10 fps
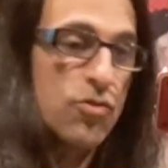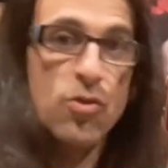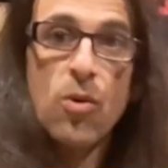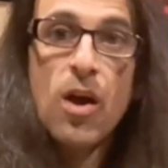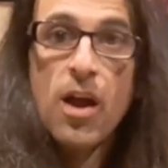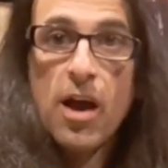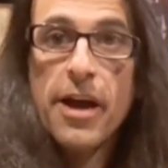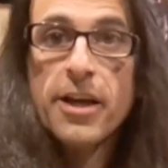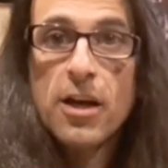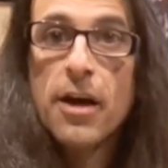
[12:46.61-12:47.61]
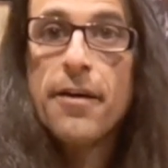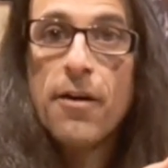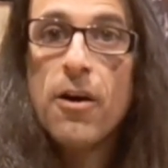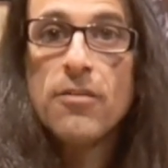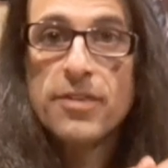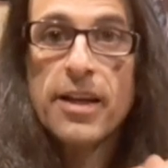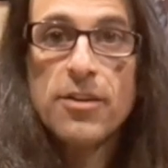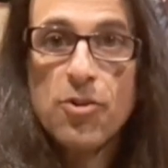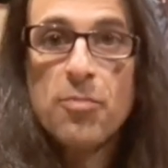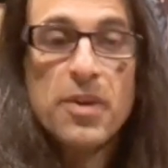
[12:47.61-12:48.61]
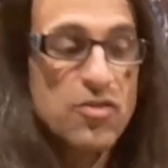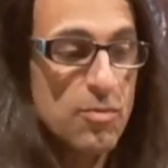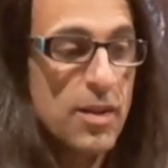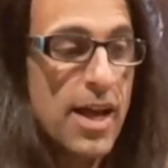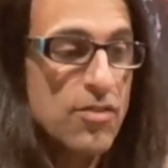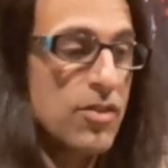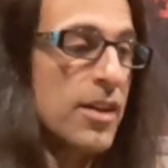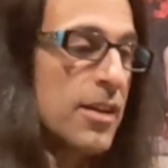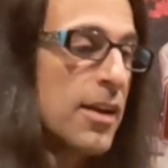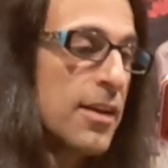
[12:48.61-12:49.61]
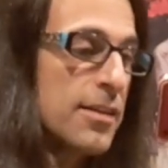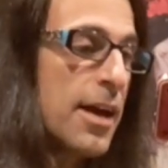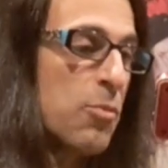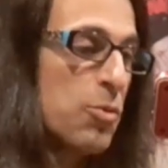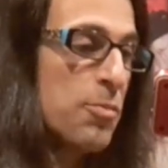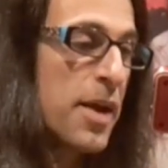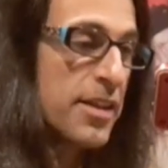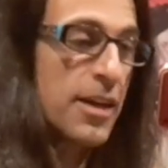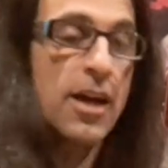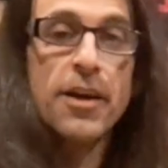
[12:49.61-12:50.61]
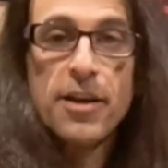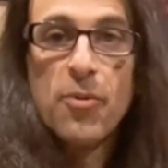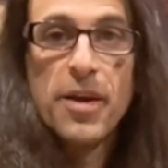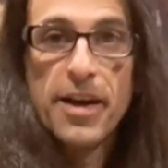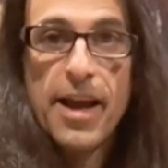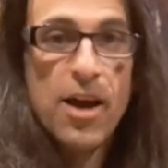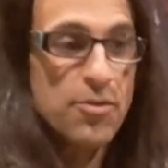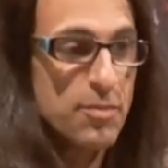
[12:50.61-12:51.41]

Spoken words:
So I cut off that little piece of plastic that would make the gun go in and out.